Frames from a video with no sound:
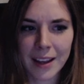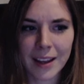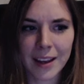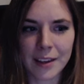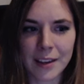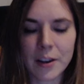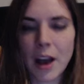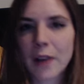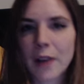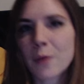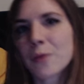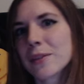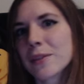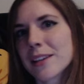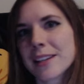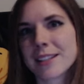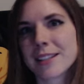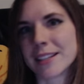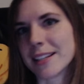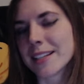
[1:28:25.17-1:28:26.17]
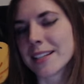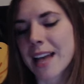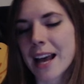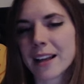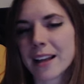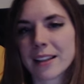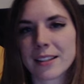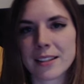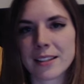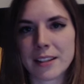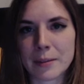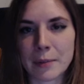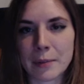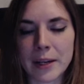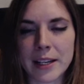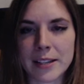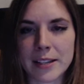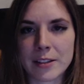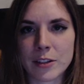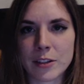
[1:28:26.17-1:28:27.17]
not only is he talented, but
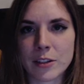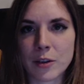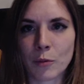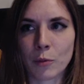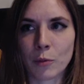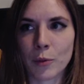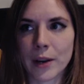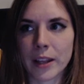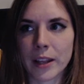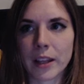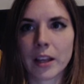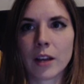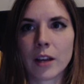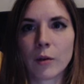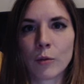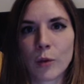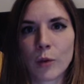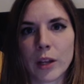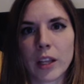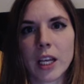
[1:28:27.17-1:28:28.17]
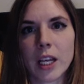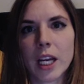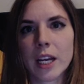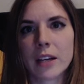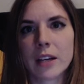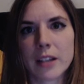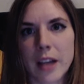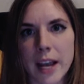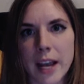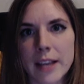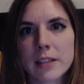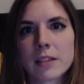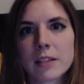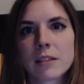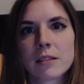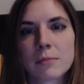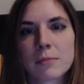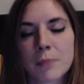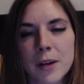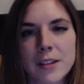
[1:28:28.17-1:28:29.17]
he's just a really, really
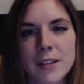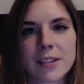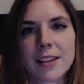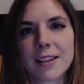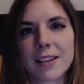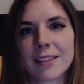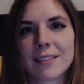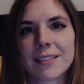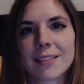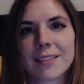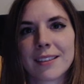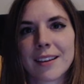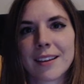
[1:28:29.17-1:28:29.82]
nice person,